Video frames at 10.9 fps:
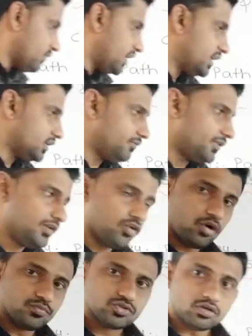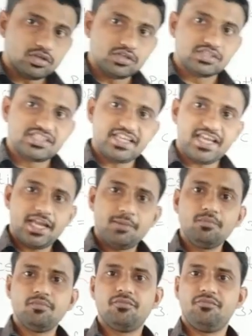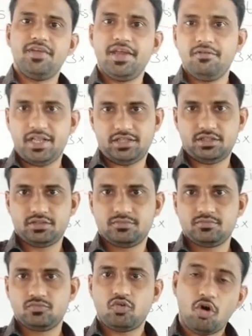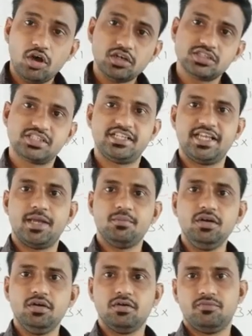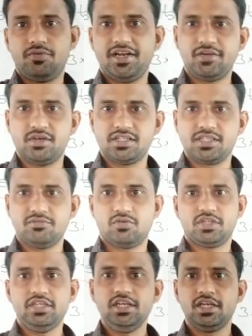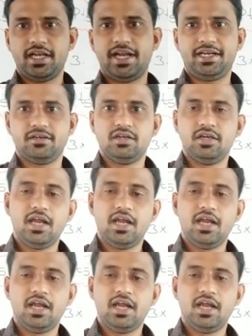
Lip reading: light we will observe same wavelength or same frequency for the light.